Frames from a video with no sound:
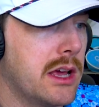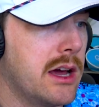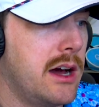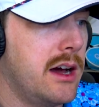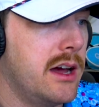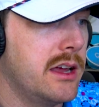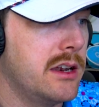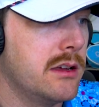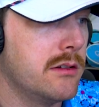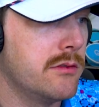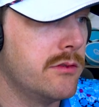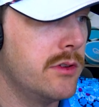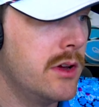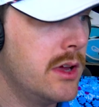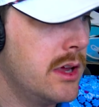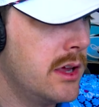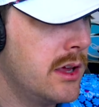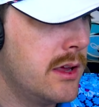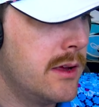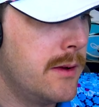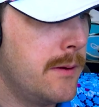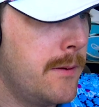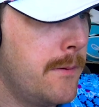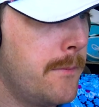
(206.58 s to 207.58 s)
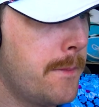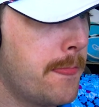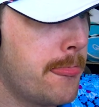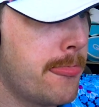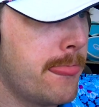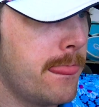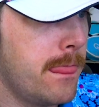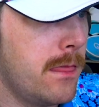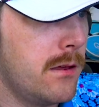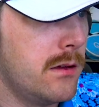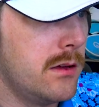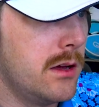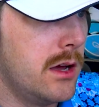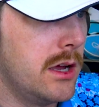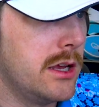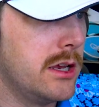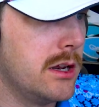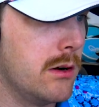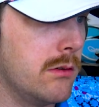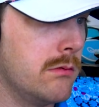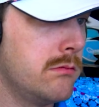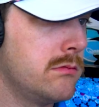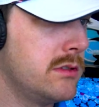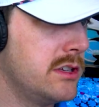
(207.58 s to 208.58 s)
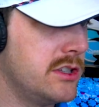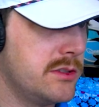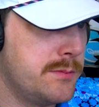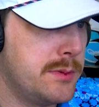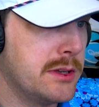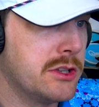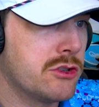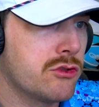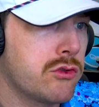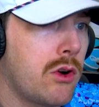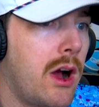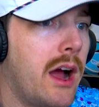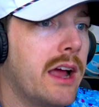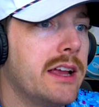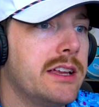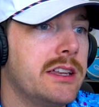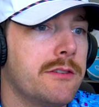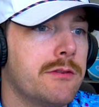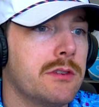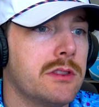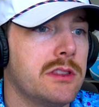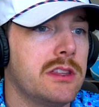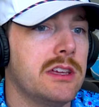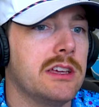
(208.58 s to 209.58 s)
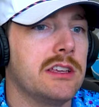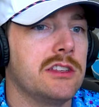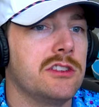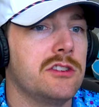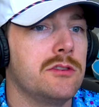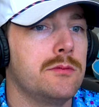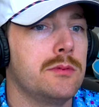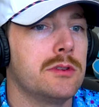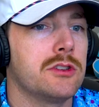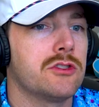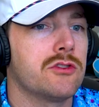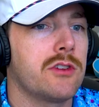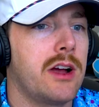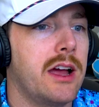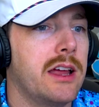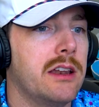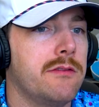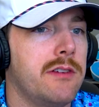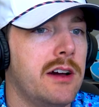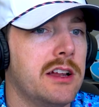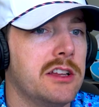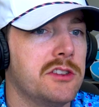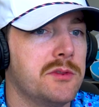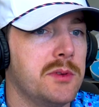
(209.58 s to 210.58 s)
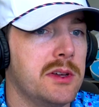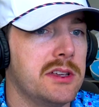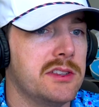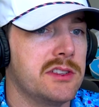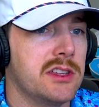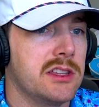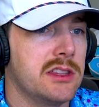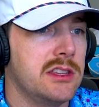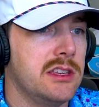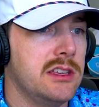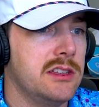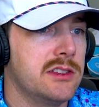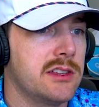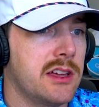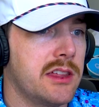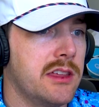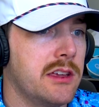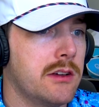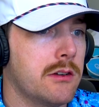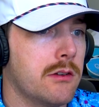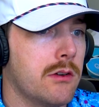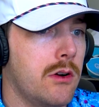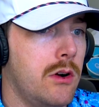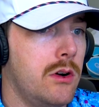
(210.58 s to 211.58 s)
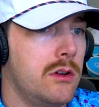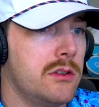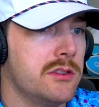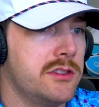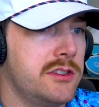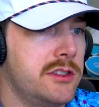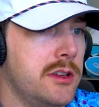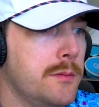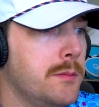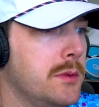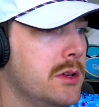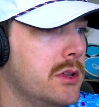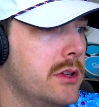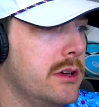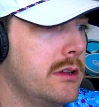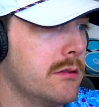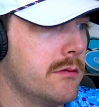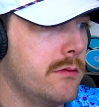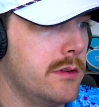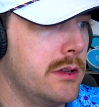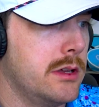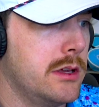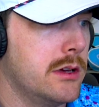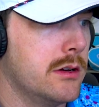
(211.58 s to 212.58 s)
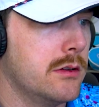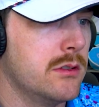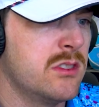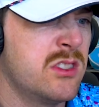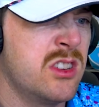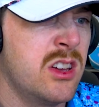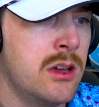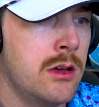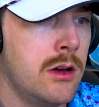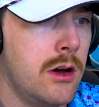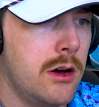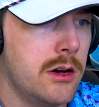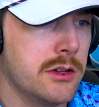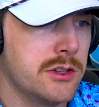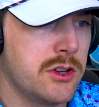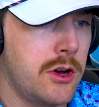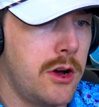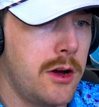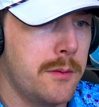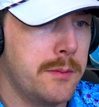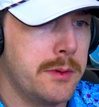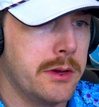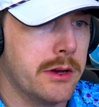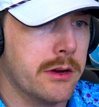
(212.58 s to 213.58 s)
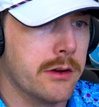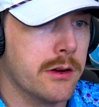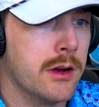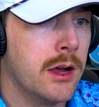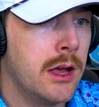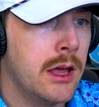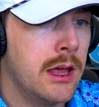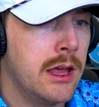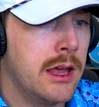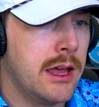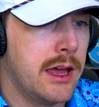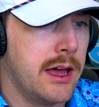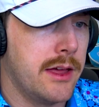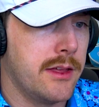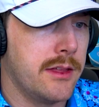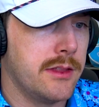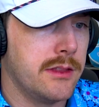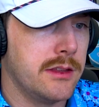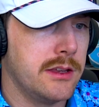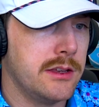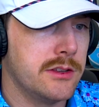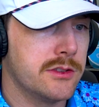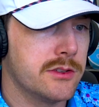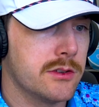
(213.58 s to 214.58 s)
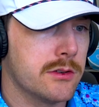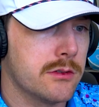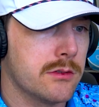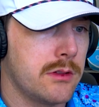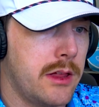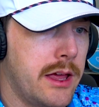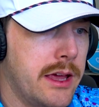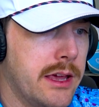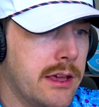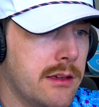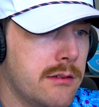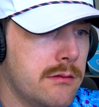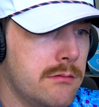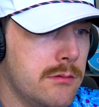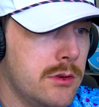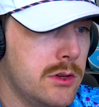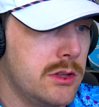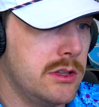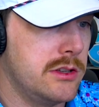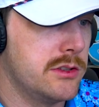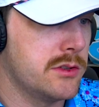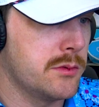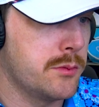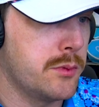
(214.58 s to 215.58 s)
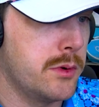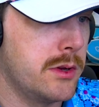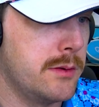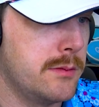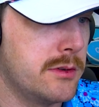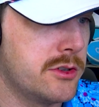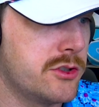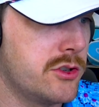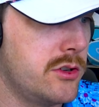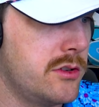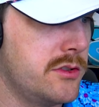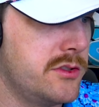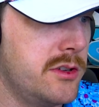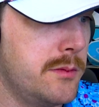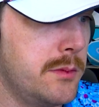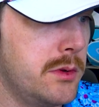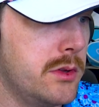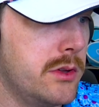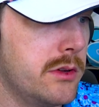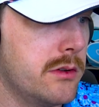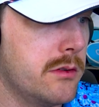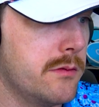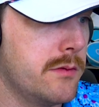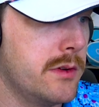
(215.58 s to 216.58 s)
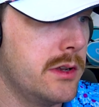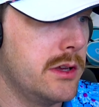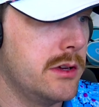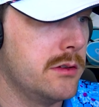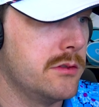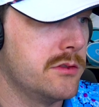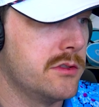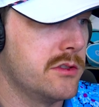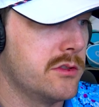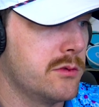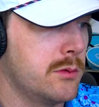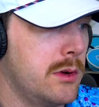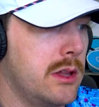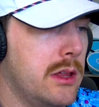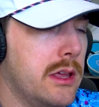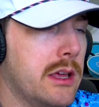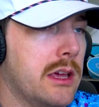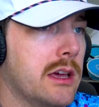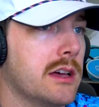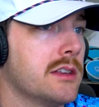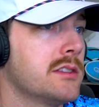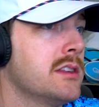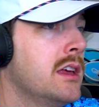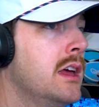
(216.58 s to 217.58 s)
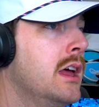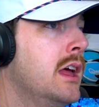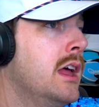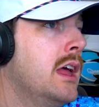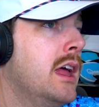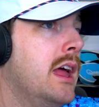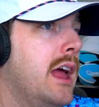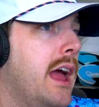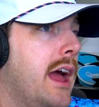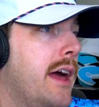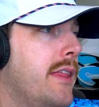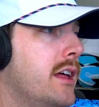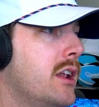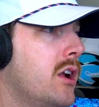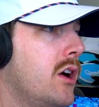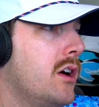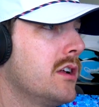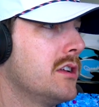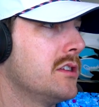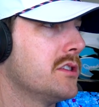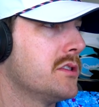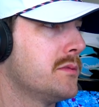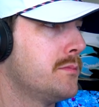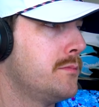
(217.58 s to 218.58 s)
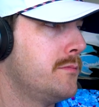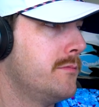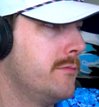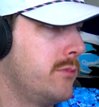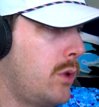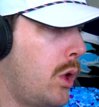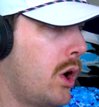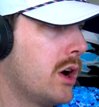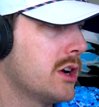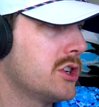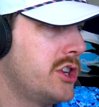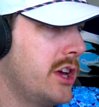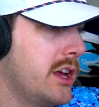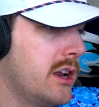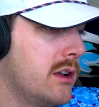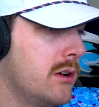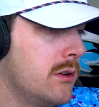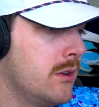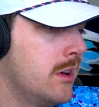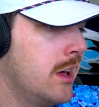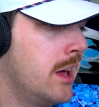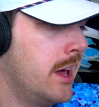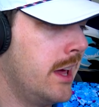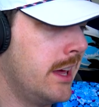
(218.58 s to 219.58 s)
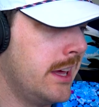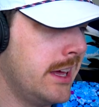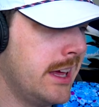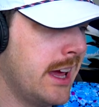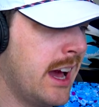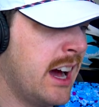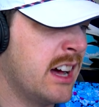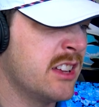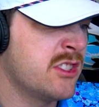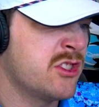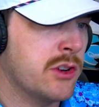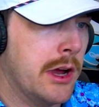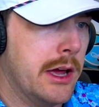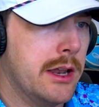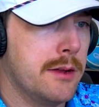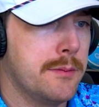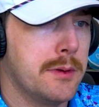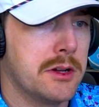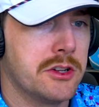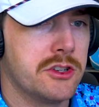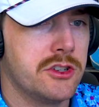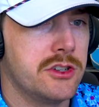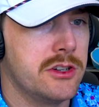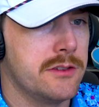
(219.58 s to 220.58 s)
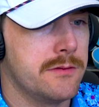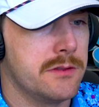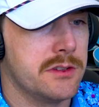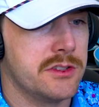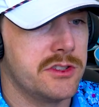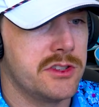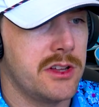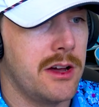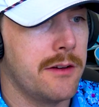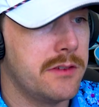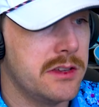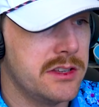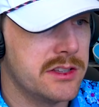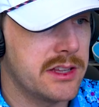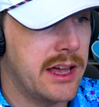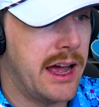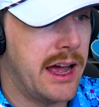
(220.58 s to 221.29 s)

kind of, uh, you know, he's been trying different things. He's been trying to find his place. Like these, I think are all simulator videos on top here, and then these are like, no, these are pretty much all simulator videos as well, I guess. And then on his vlog channel, he has tried a bunch of different stuff. He's